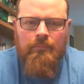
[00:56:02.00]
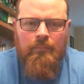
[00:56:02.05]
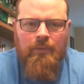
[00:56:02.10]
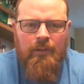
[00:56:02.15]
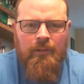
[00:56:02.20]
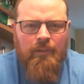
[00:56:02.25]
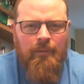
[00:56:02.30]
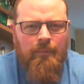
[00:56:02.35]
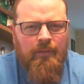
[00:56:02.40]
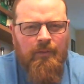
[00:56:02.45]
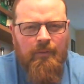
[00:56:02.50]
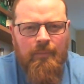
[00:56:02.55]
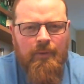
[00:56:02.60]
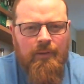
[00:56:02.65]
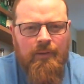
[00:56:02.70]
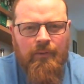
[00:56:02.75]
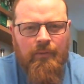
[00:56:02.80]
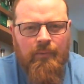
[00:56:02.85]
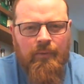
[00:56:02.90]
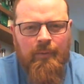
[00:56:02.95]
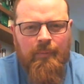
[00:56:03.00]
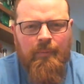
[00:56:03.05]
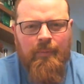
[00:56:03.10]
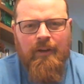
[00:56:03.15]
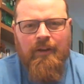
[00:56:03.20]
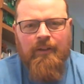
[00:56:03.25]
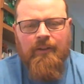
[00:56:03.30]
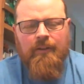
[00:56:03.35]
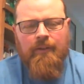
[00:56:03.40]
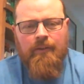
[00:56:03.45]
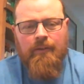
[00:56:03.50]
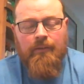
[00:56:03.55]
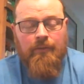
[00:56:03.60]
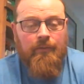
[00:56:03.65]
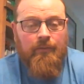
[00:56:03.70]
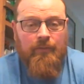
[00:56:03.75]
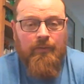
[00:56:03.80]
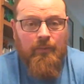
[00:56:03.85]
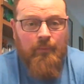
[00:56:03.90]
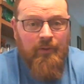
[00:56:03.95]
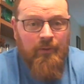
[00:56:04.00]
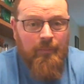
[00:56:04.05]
it seems to be the sweet